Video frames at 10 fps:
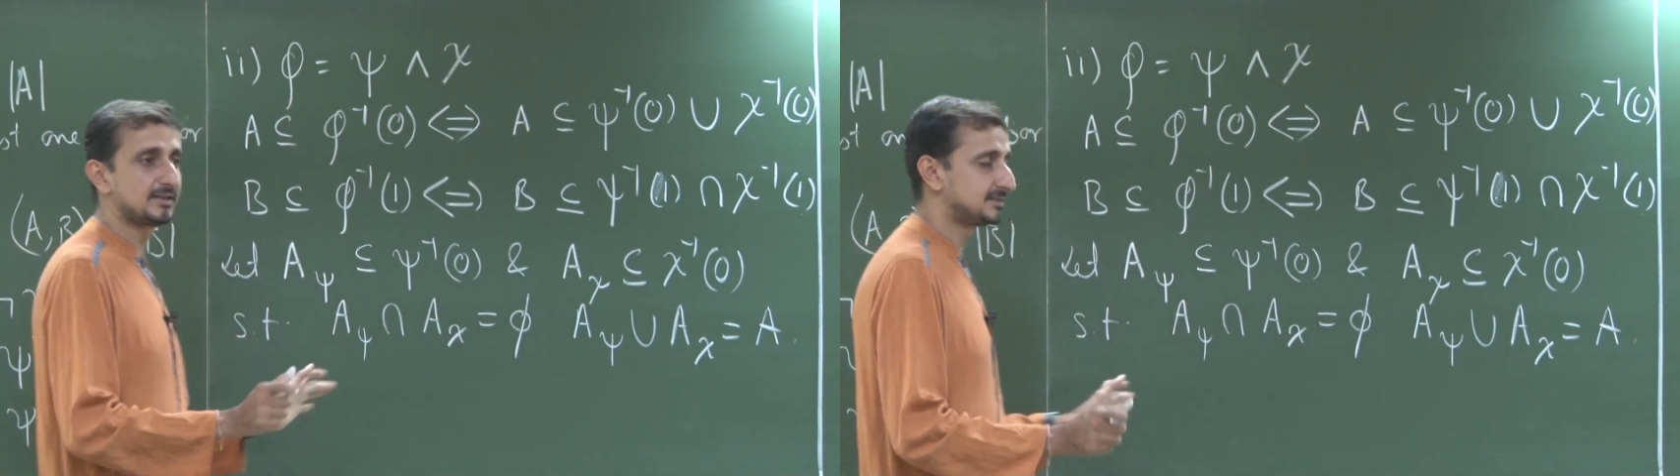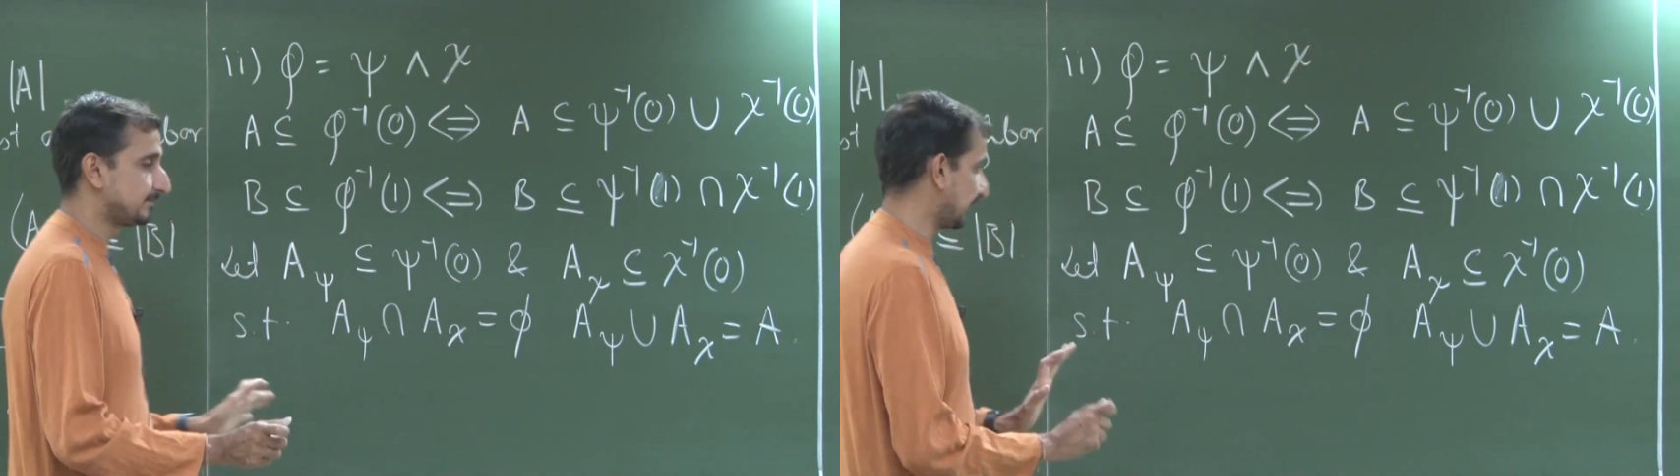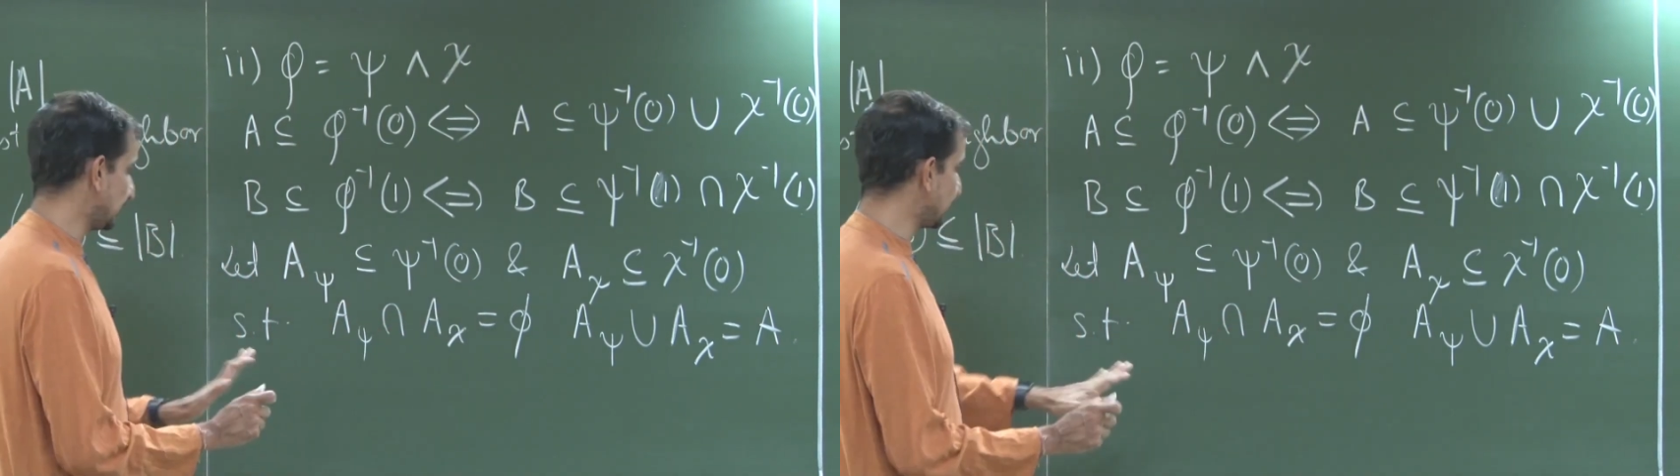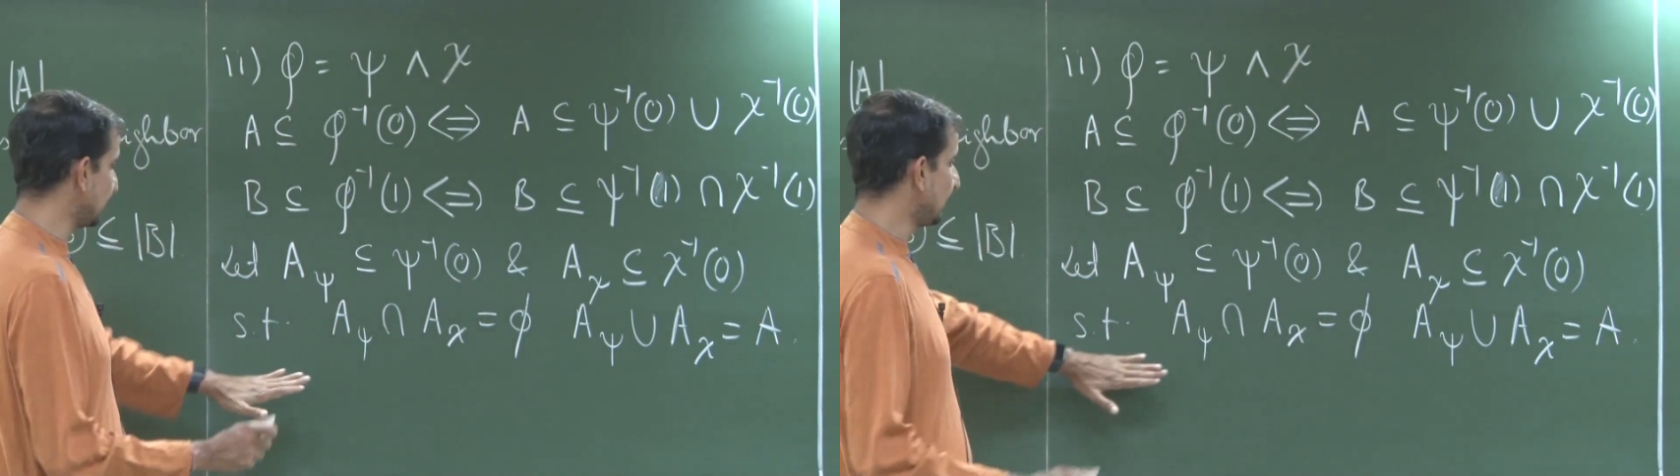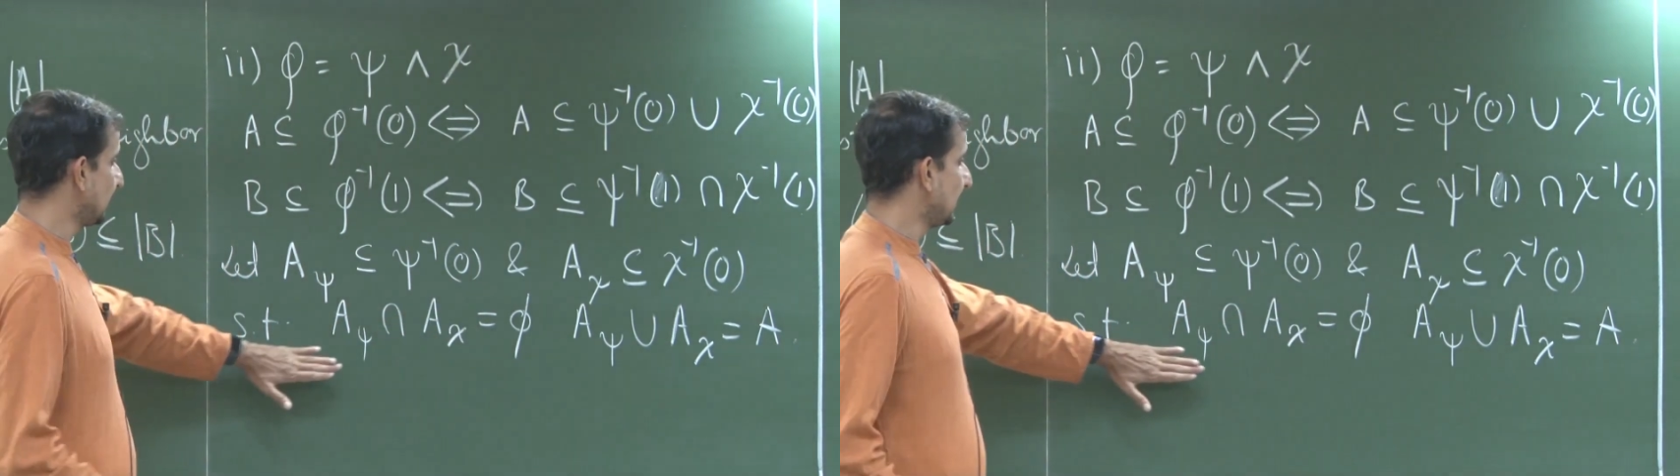It does not matter,
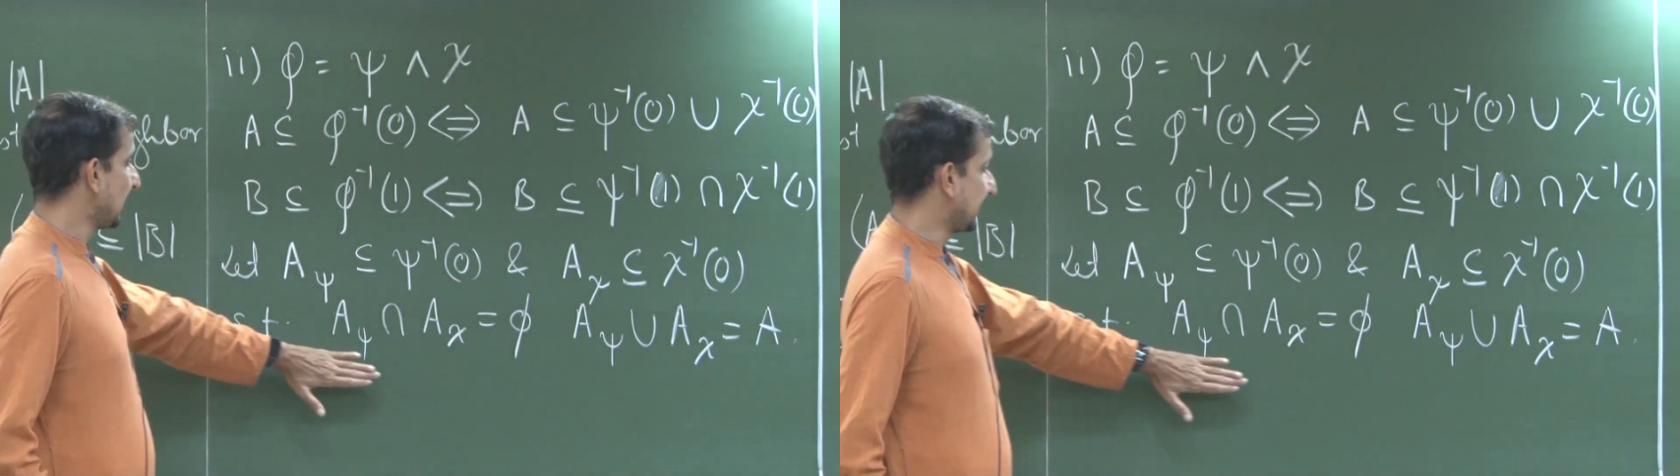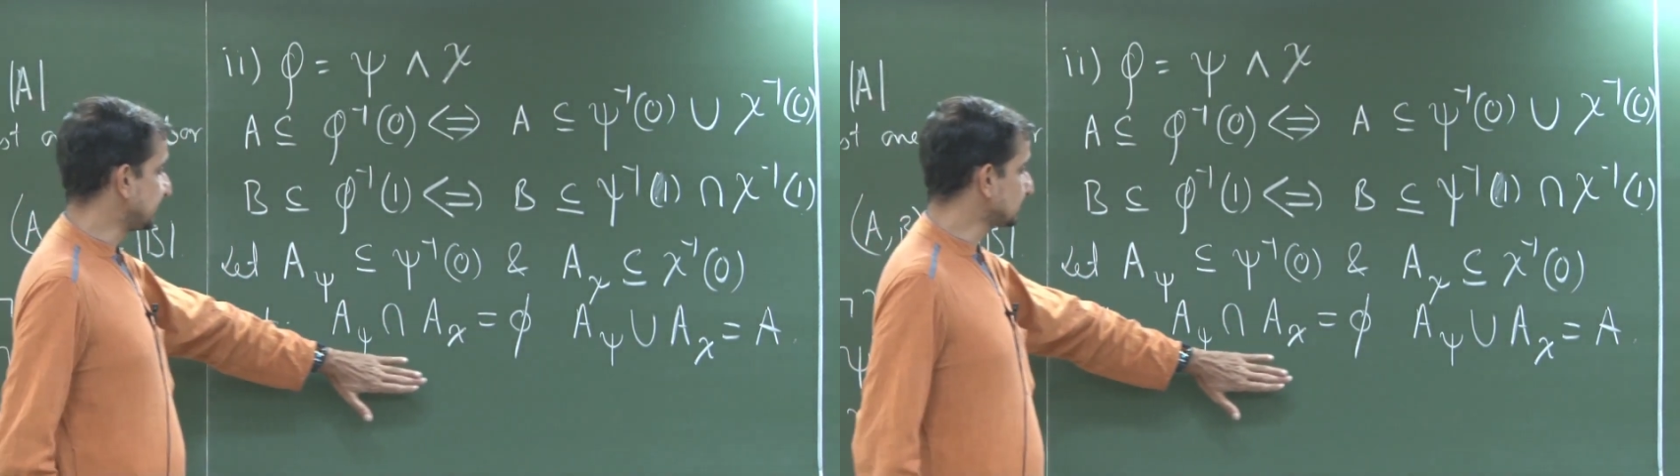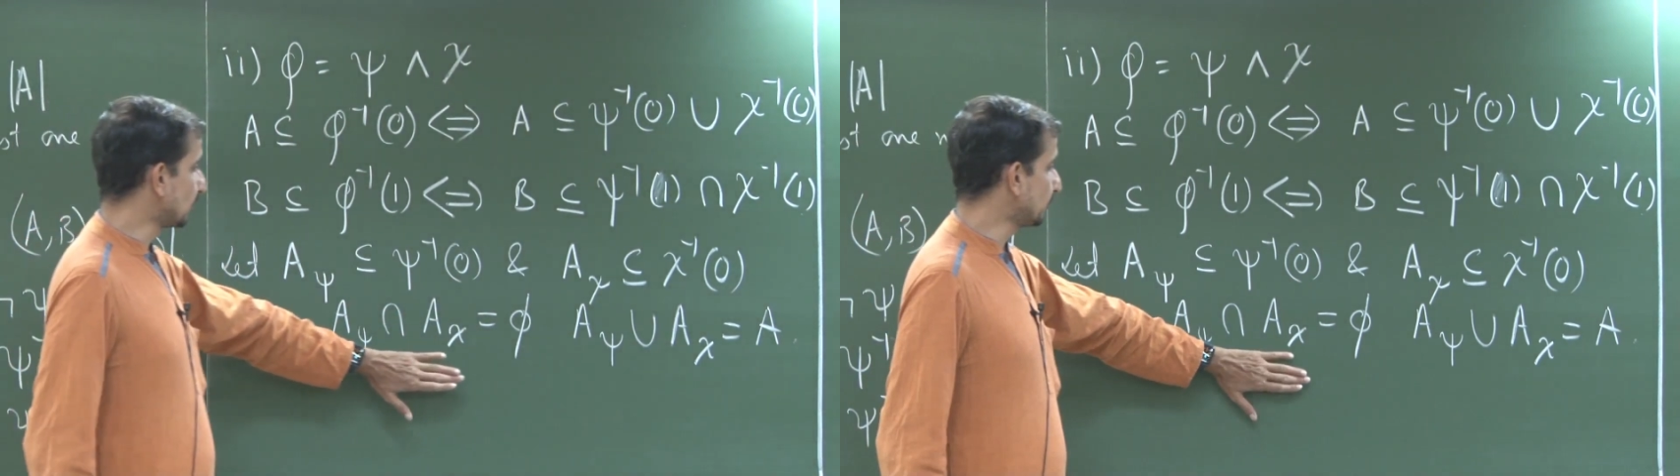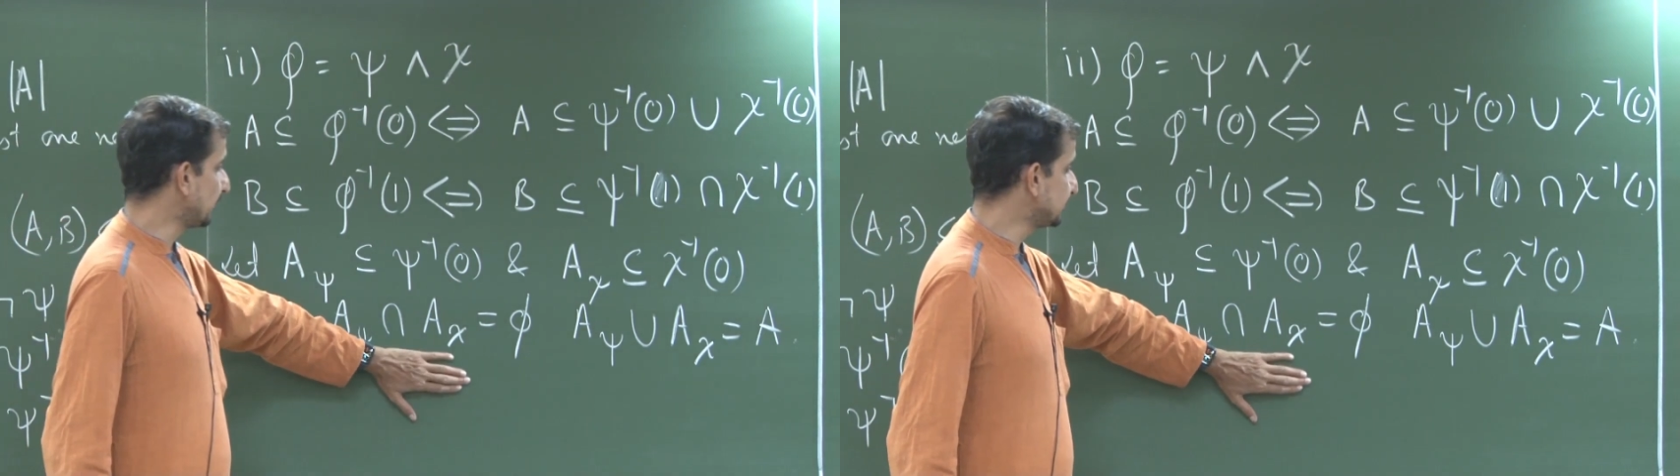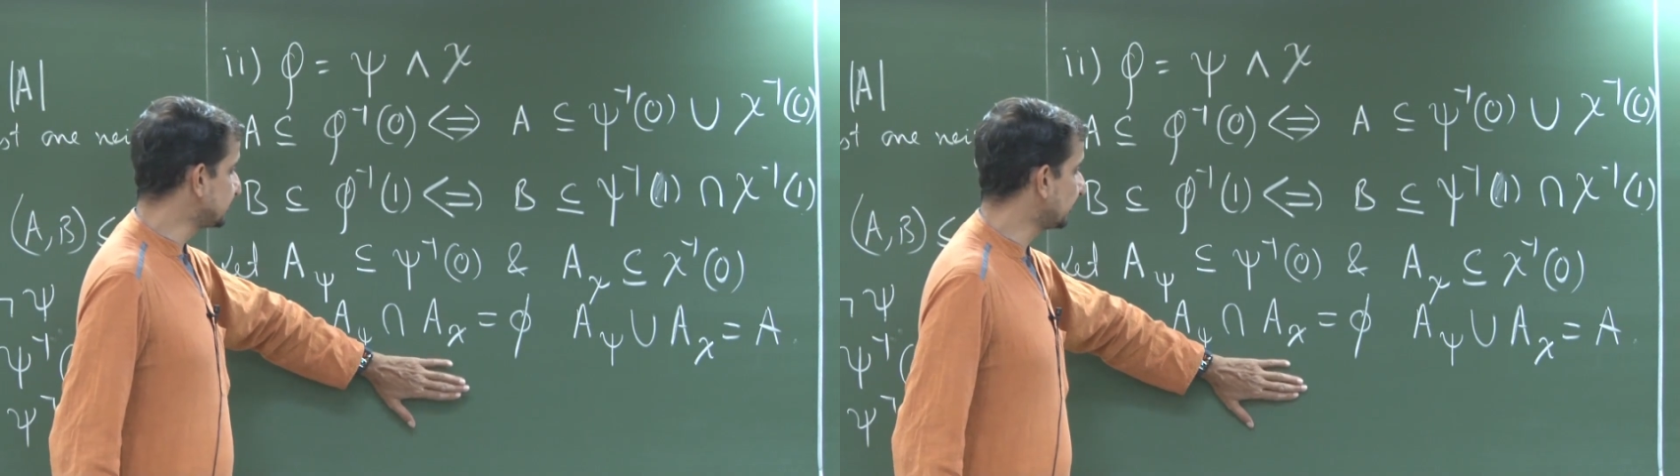but I just want
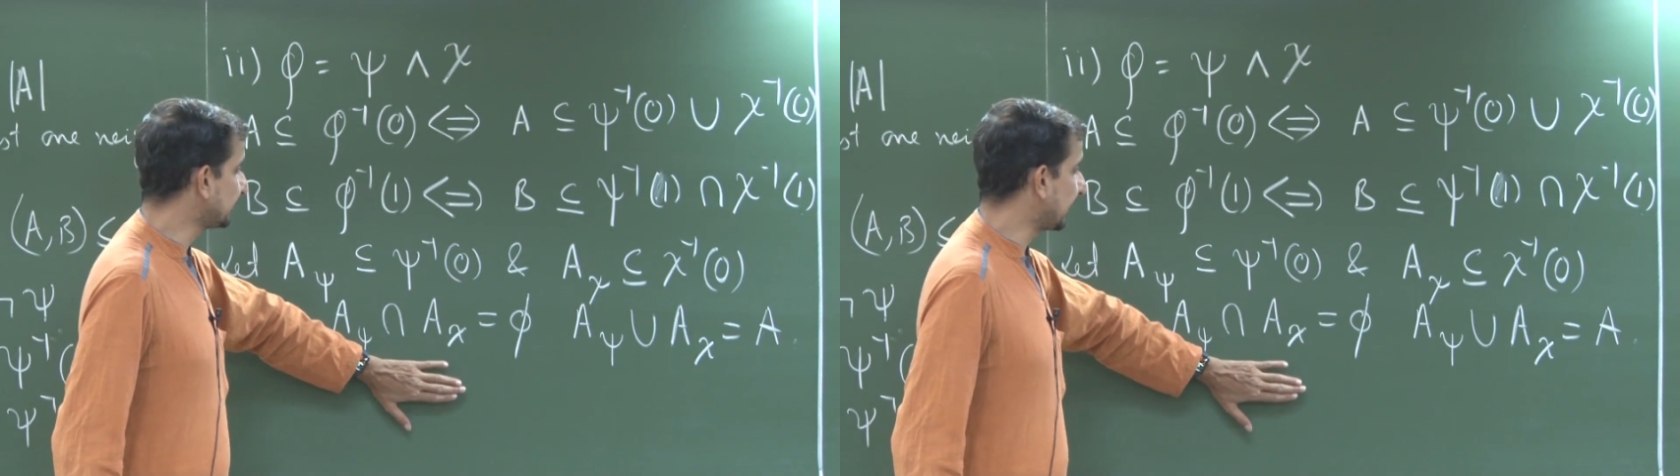to ensure